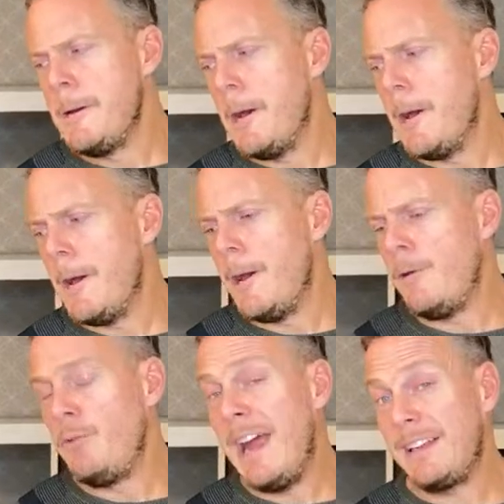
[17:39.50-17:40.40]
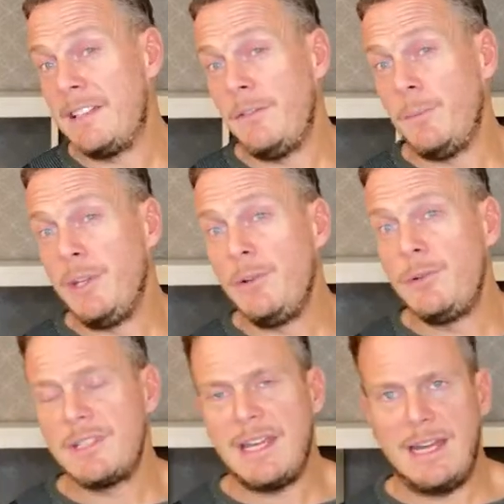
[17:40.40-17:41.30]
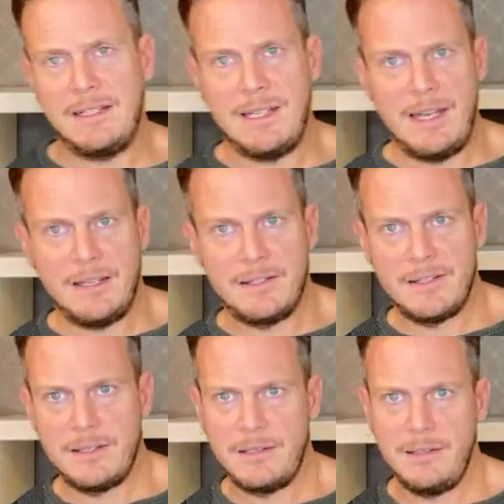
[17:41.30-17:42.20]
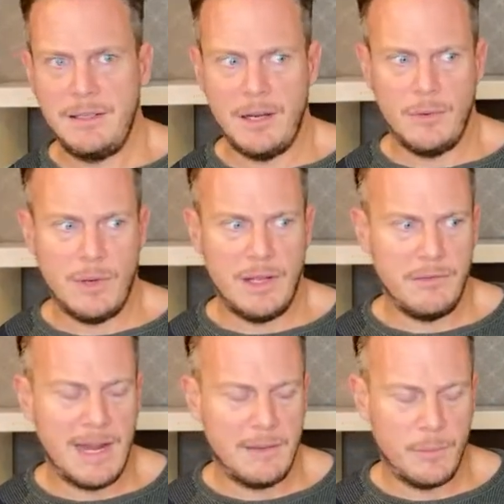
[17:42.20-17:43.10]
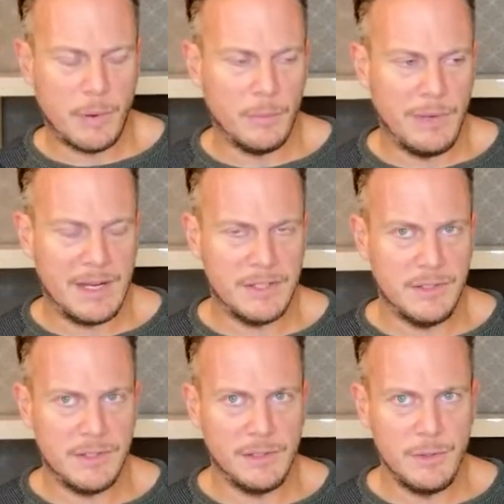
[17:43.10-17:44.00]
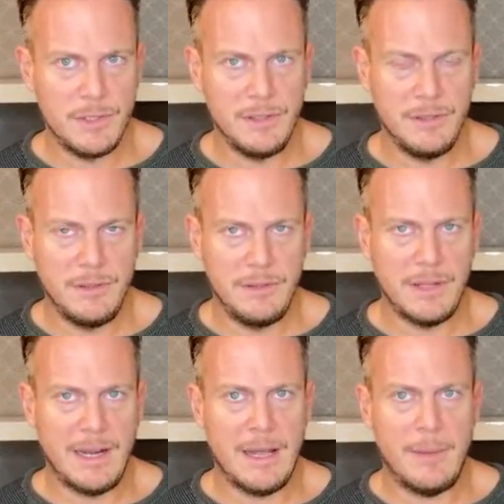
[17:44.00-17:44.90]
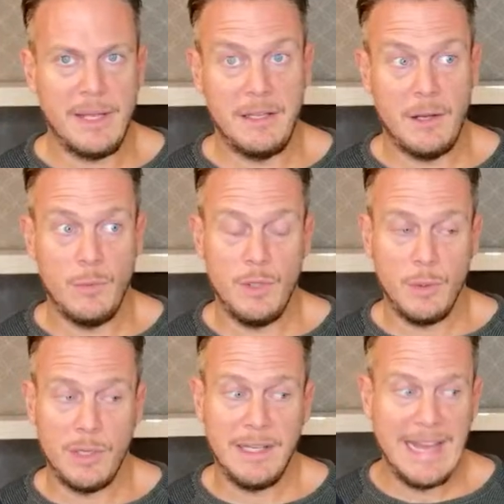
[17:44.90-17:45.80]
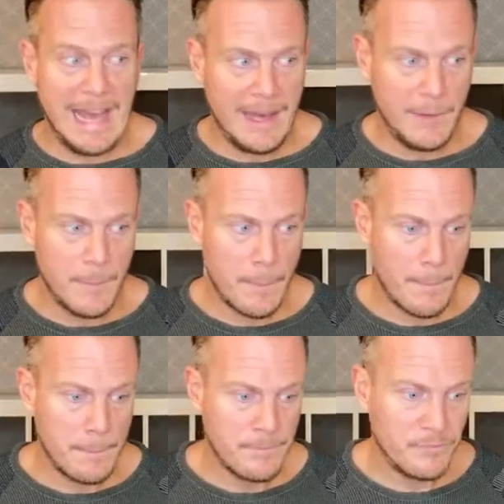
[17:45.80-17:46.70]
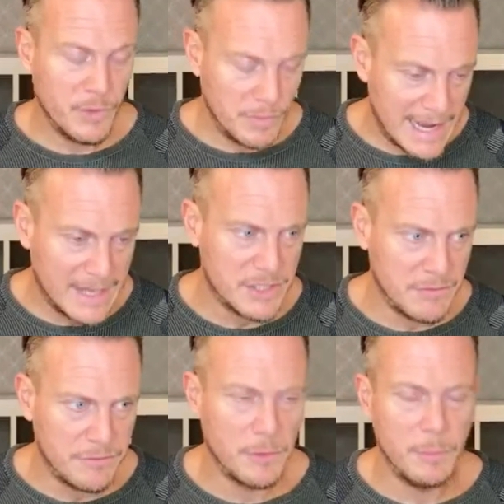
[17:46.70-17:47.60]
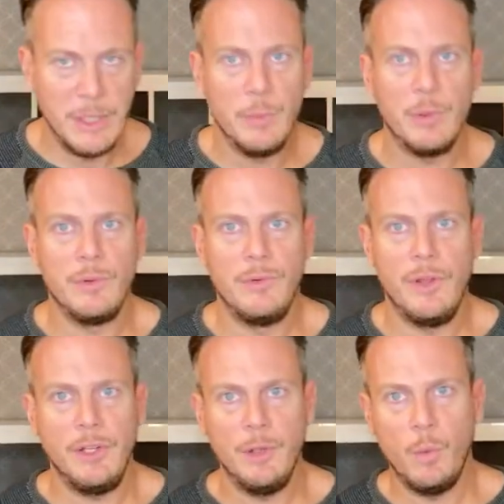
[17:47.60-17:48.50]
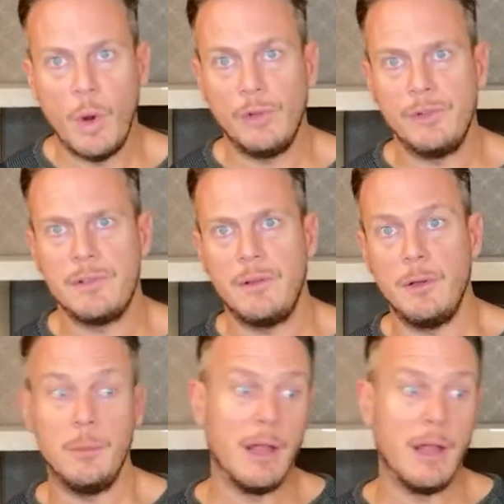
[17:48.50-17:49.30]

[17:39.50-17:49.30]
reactive abuse tactics, you know, the problem reaction solution dynamic. You know, you can get the reaction from people that you want, and then you'll be